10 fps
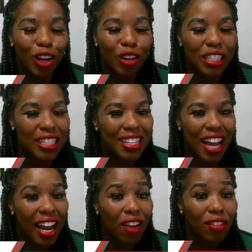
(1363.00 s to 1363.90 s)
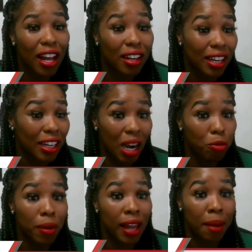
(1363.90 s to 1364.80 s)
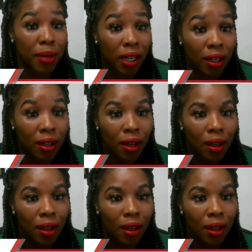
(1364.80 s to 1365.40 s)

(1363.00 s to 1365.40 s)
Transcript: so just did not have a lot of, didn't come from a lot of money.